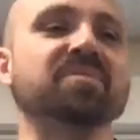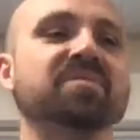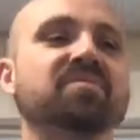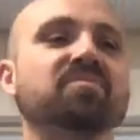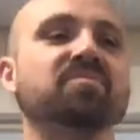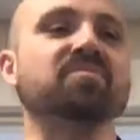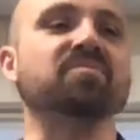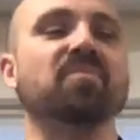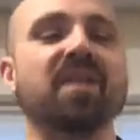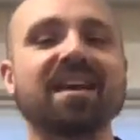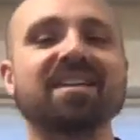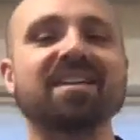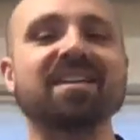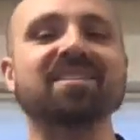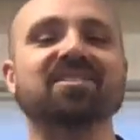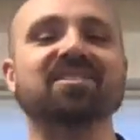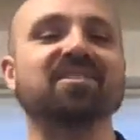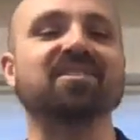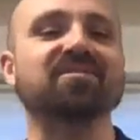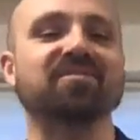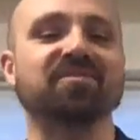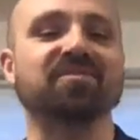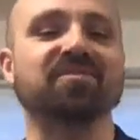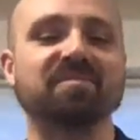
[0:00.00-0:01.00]
what I
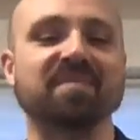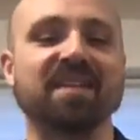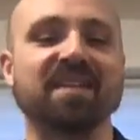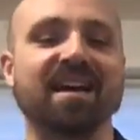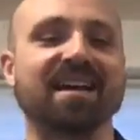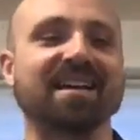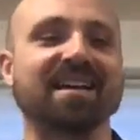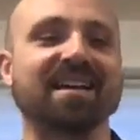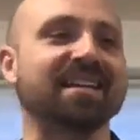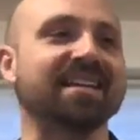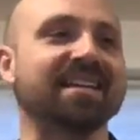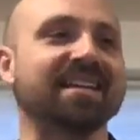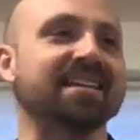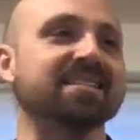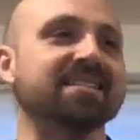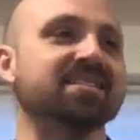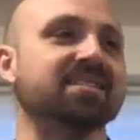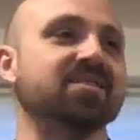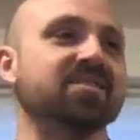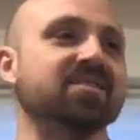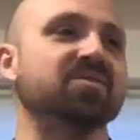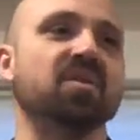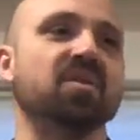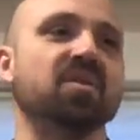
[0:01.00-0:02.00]
learned from that
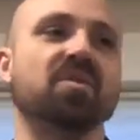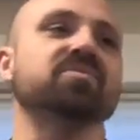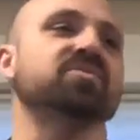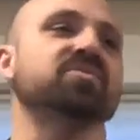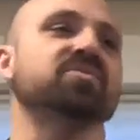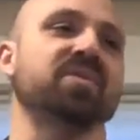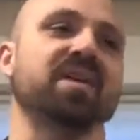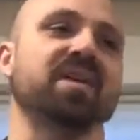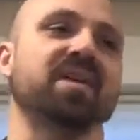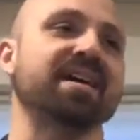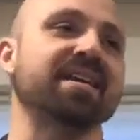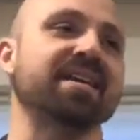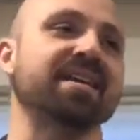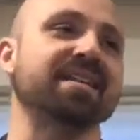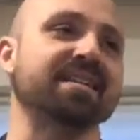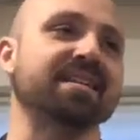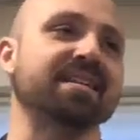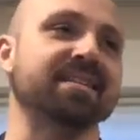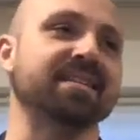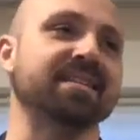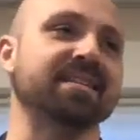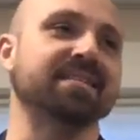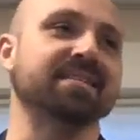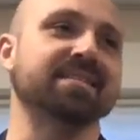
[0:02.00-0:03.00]
is don't try
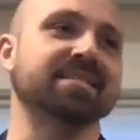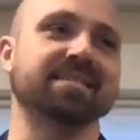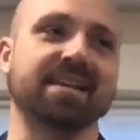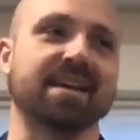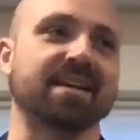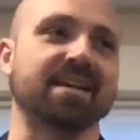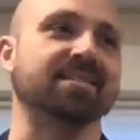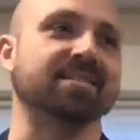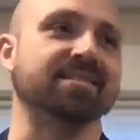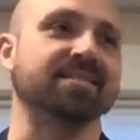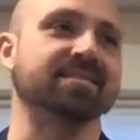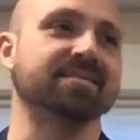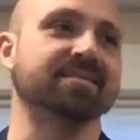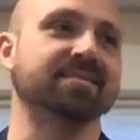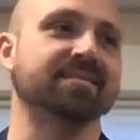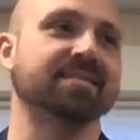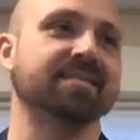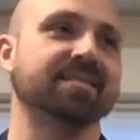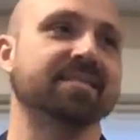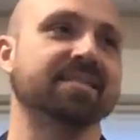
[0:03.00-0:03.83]
to sell.